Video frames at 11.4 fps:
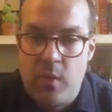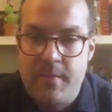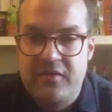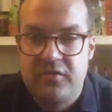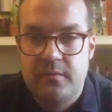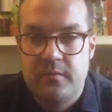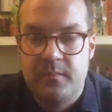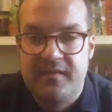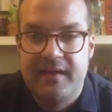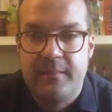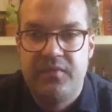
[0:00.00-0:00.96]
we mentioned
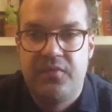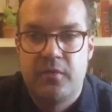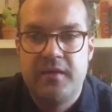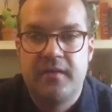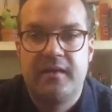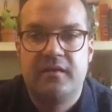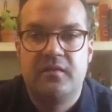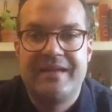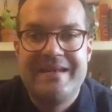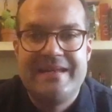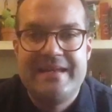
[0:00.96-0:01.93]
mistel before in the case of
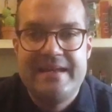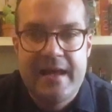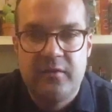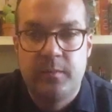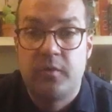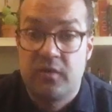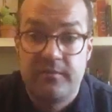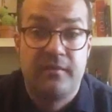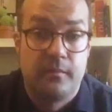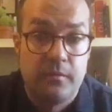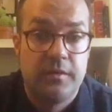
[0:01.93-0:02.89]
quinquinas, but some
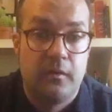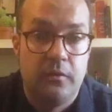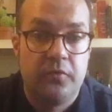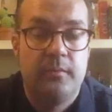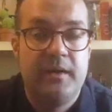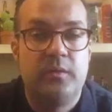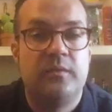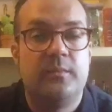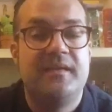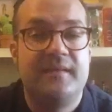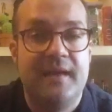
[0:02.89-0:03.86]
vermouth are also made with
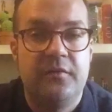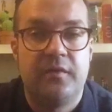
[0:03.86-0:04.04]
mistel.